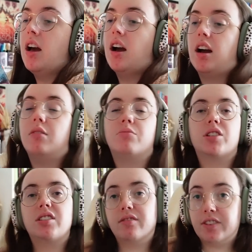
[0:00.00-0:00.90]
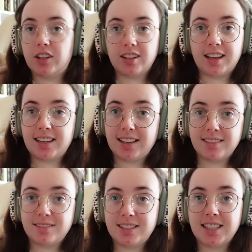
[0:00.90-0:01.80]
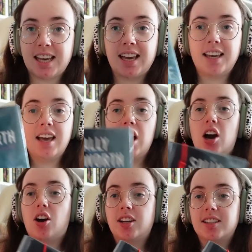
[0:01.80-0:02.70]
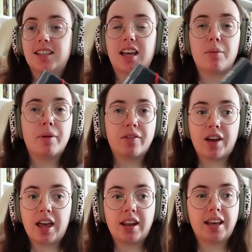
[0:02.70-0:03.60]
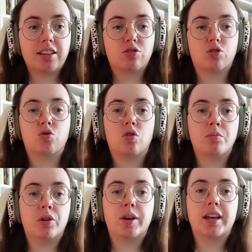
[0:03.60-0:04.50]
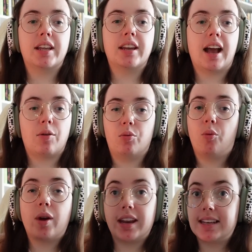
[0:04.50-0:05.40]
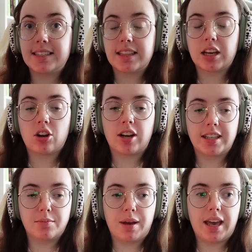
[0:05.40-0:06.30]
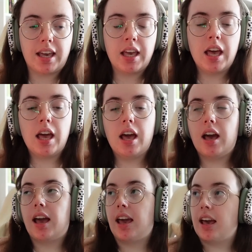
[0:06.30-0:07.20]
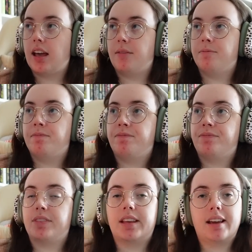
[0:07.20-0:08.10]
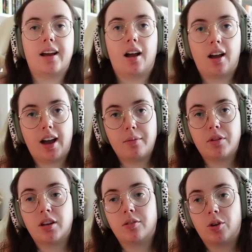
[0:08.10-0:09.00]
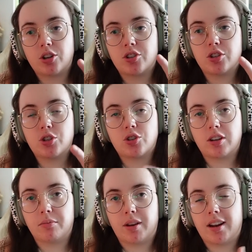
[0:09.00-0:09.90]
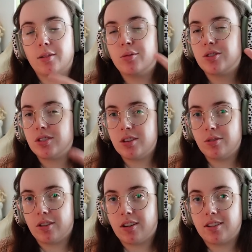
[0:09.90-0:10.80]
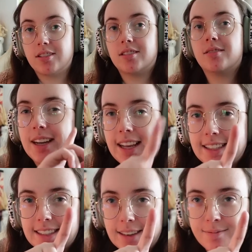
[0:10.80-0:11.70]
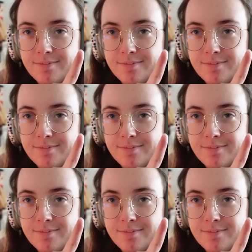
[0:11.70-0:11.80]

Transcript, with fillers: Doesn't feel like it today. Honestly, got a bit of a headache. There's a storm blowing in. When isn't there? It's May. And yeah, I'm gonna watch this stream, and I will see you guys later.